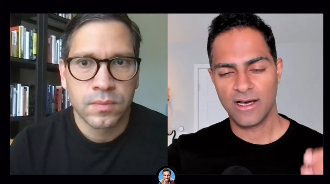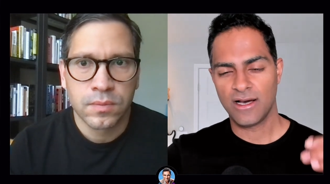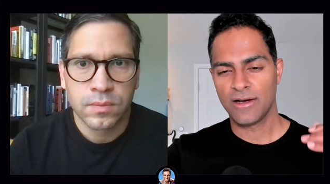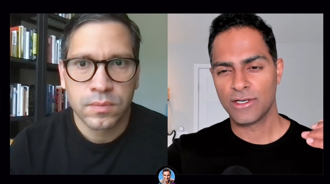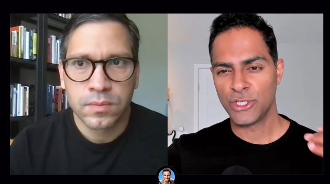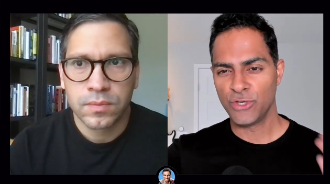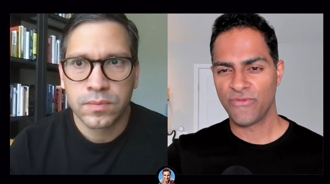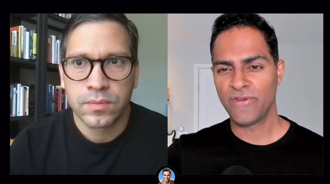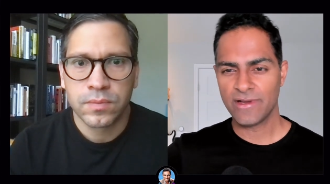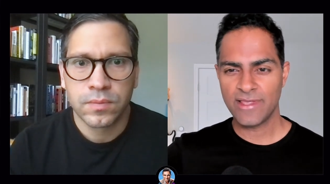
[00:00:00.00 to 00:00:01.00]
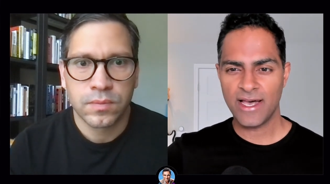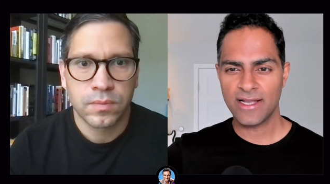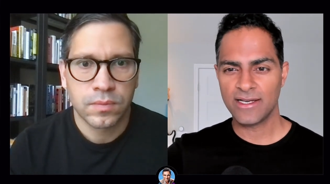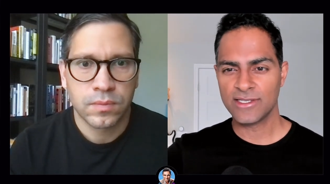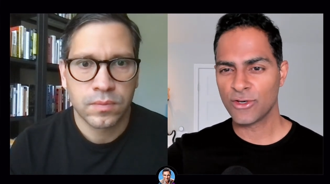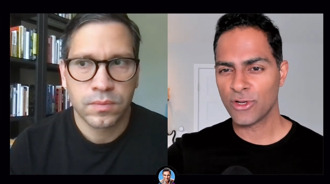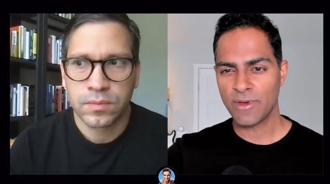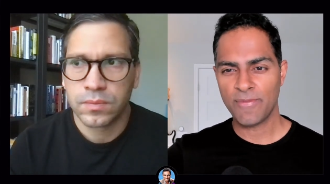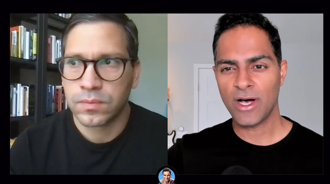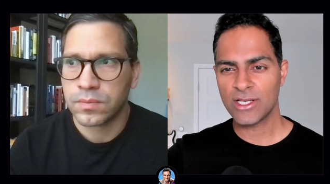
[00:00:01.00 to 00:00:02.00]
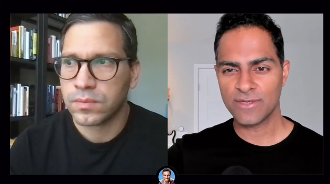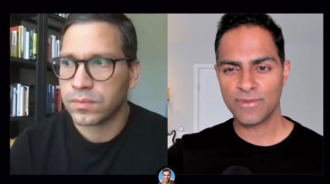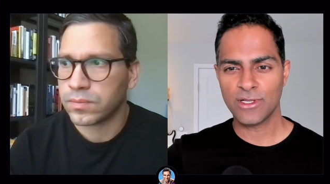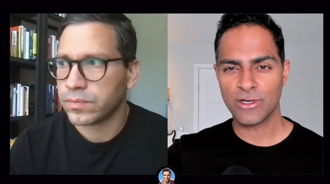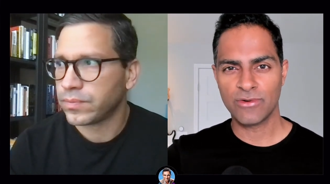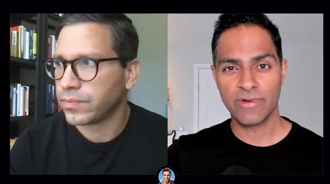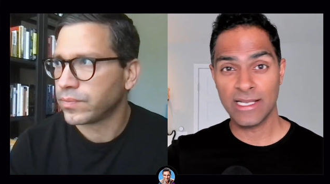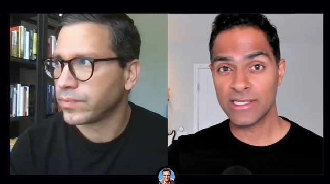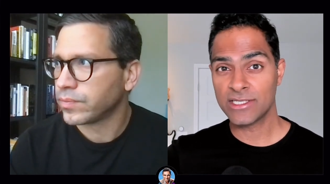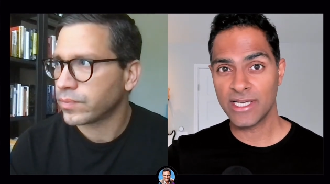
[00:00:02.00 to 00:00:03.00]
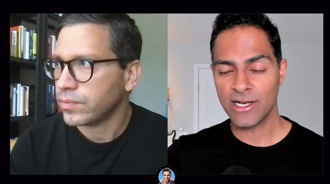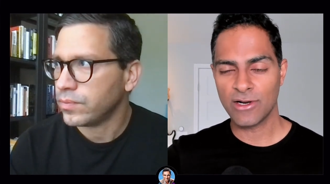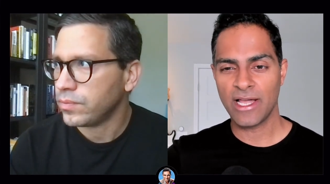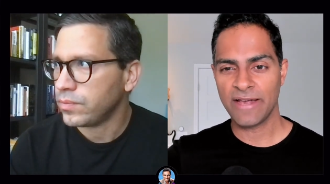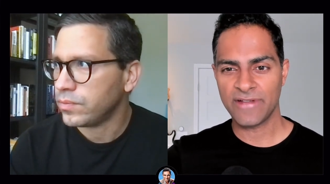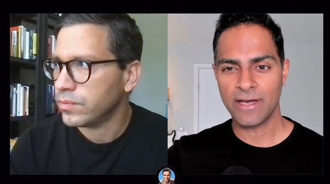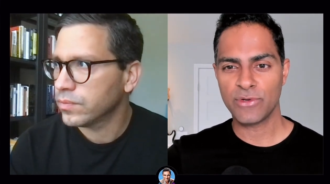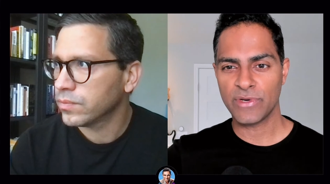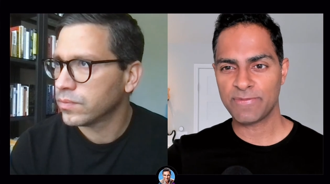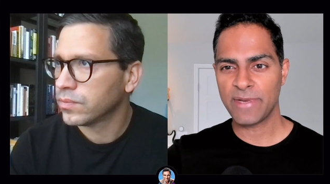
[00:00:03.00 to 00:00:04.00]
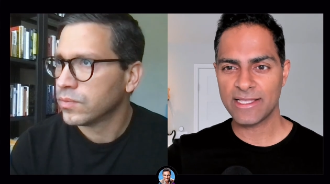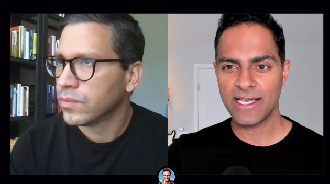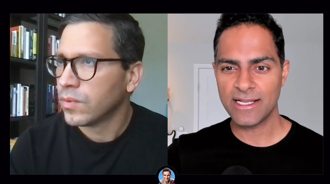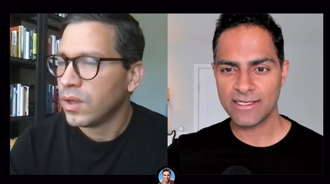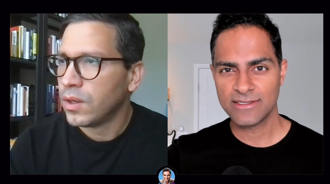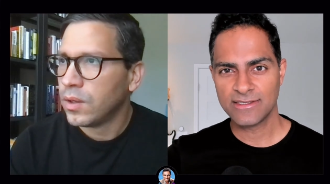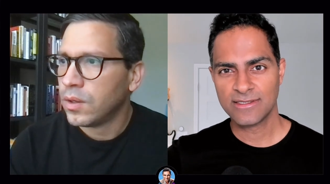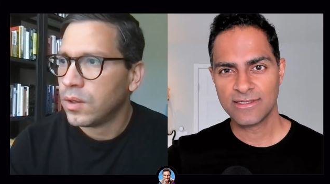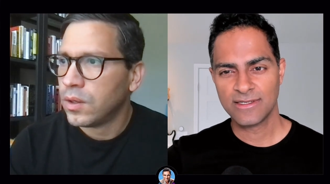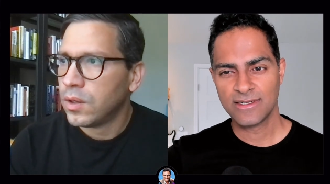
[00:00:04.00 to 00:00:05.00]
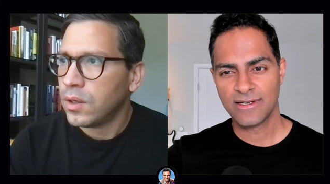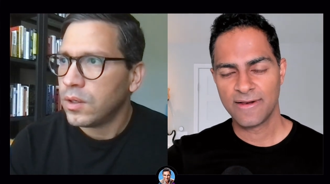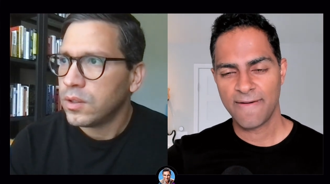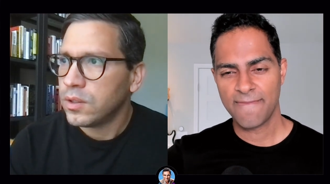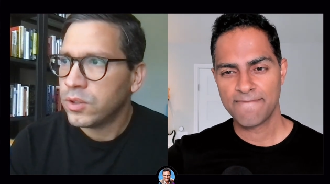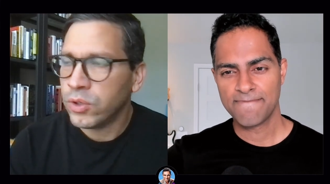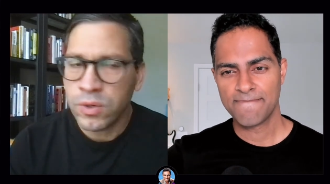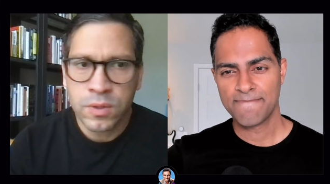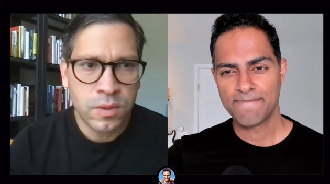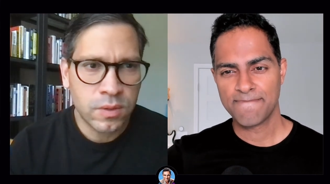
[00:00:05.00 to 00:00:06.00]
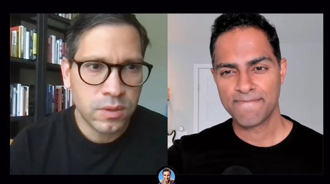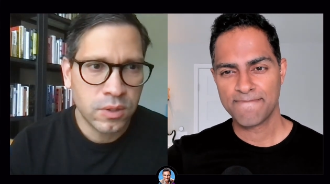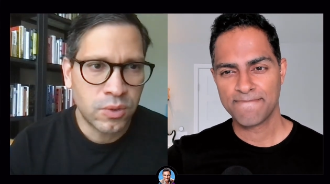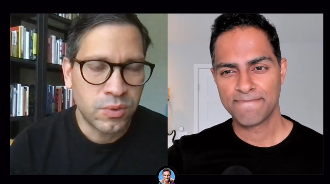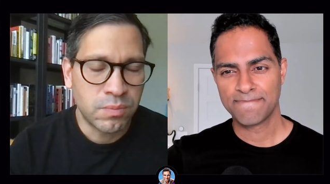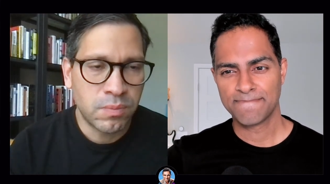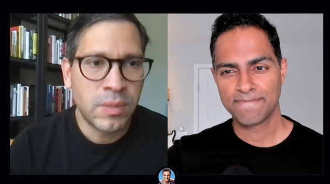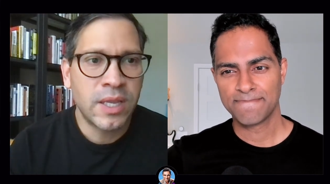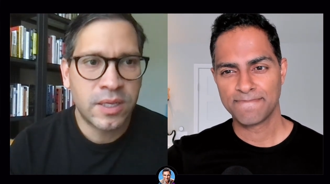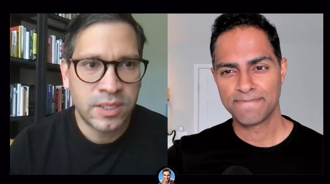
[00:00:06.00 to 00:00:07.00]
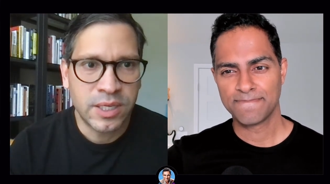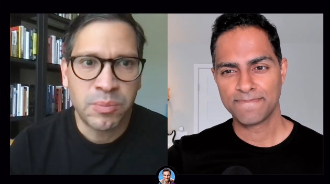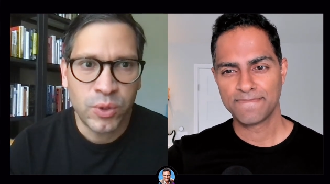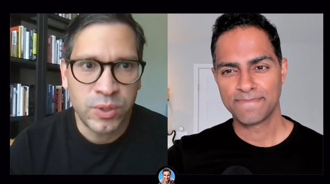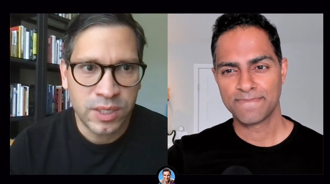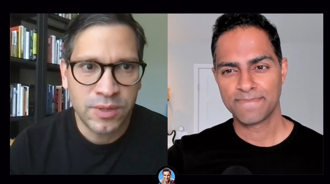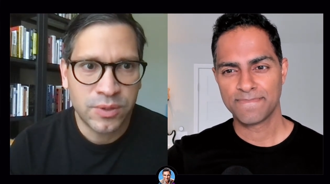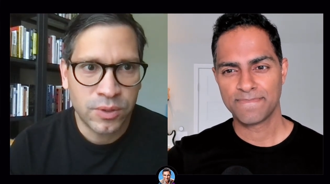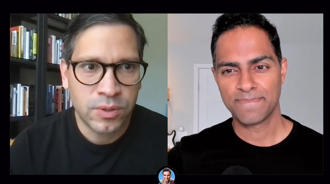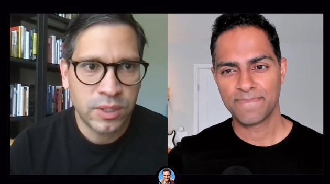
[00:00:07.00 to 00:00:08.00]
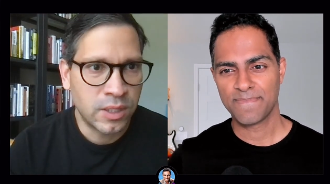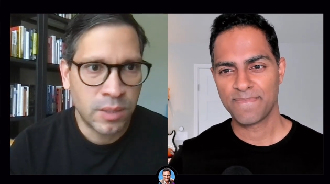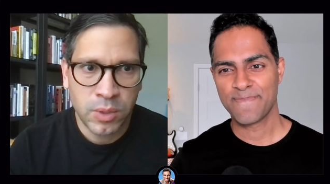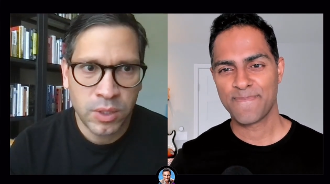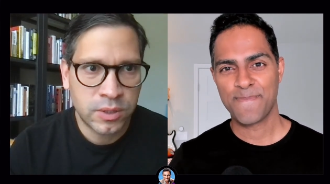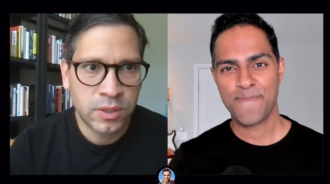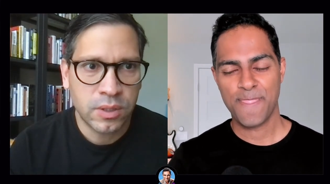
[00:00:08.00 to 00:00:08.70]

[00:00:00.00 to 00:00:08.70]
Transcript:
Speaker 1: Do you fear that? Is it going to be possible or realistic in our lifetime to expect that?
Speaker 2: There are, you know, many contemporaries out there, Elon Musk